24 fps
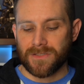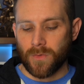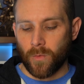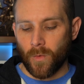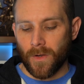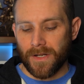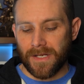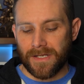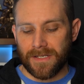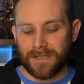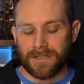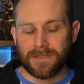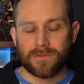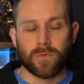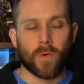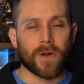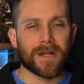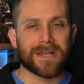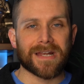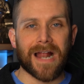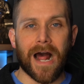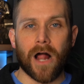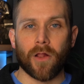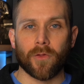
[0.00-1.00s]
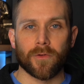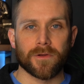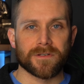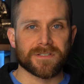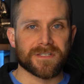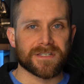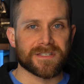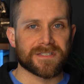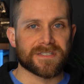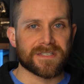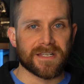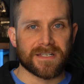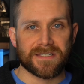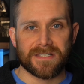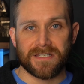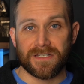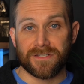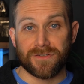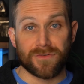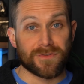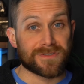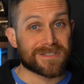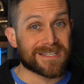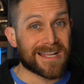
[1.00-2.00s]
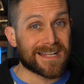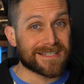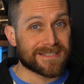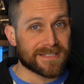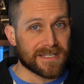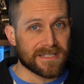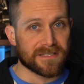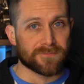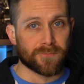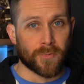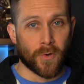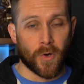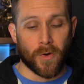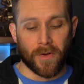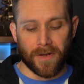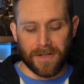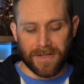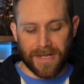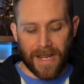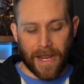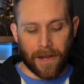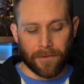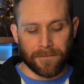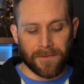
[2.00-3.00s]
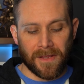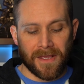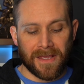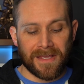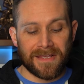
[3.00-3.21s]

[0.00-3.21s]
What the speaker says: $20.62 is broken down.